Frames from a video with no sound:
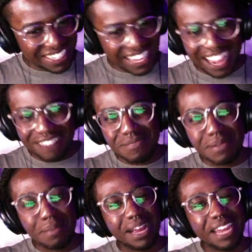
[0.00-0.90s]
I man.
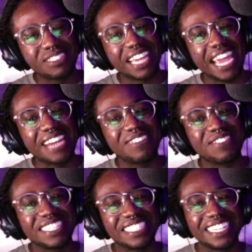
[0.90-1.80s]
remember I used to hate on
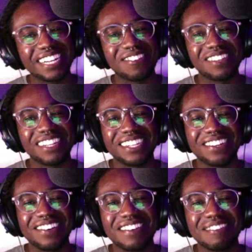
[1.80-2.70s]
this nigga early
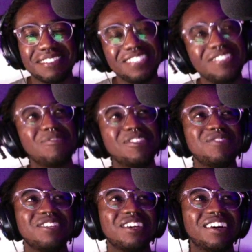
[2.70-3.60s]
on. You know, when you
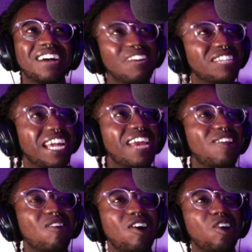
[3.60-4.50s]
younger, I used to hate
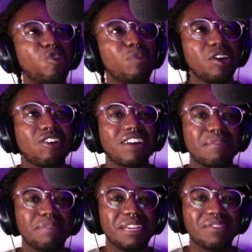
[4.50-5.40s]
on Kobe, R I
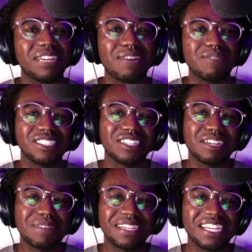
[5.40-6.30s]
P, when I was younger.
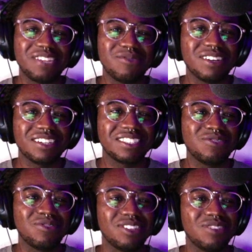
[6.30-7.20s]
But then you under
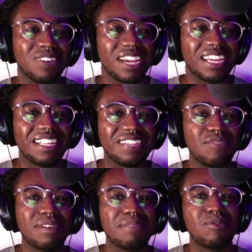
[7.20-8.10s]
you you get a little
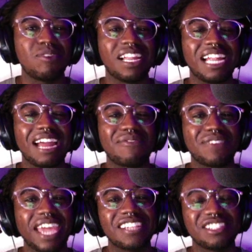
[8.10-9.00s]
bit more
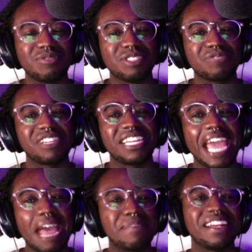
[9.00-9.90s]
clarification of what's really
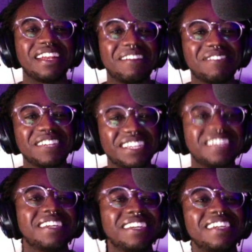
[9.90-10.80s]
happening out here.
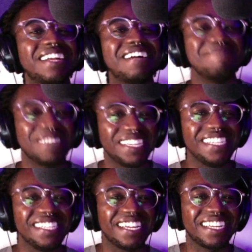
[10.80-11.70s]
Yeah. You know what I mean?
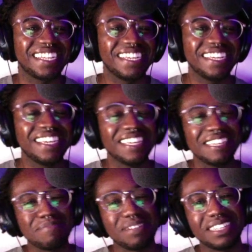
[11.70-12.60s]
Yeah, like, yeah, yeah.
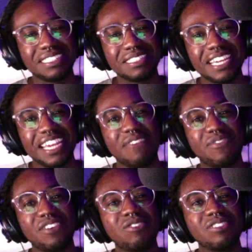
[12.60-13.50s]
But listen, if
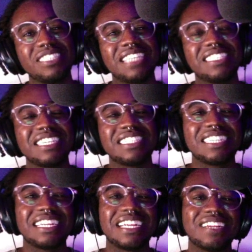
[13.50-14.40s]
for those that's
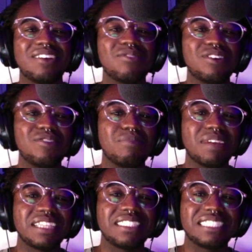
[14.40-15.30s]
listening that don't know,
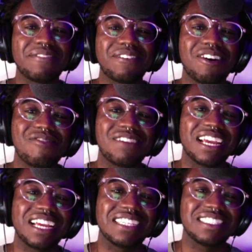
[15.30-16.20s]
man, Steph Curry
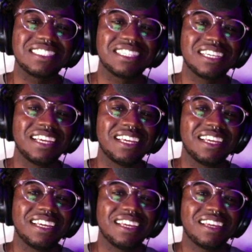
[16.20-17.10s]
has
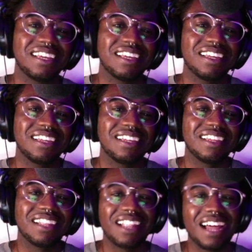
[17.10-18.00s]

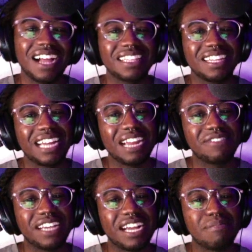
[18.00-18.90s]
locked a
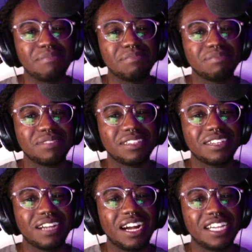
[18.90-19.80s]
lifetime
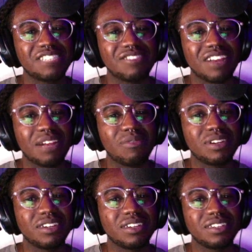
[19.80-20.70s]
contract with
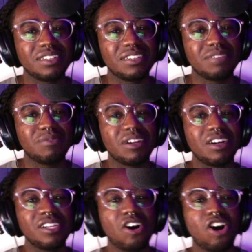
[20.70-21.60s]
uh with
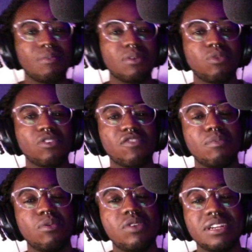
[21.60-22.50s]
Under Armour worth
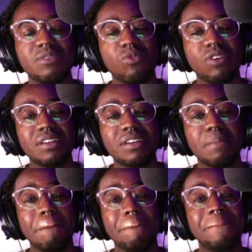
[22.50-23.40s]
more than
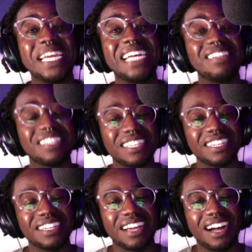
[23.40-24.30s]
one billion
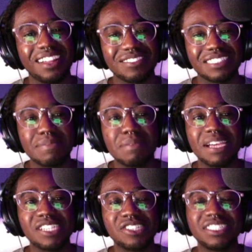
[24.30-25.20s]
dollars. Let me make
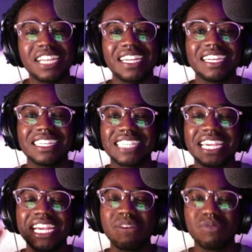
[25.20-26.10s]
sure y'all niggas
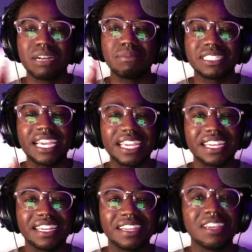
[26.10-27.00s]
hear what I'm
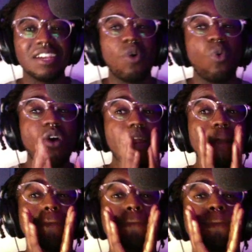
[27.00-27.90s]
saying.
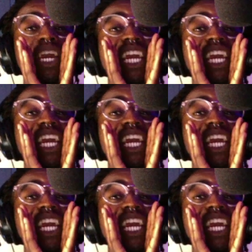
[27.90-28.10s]
One billion.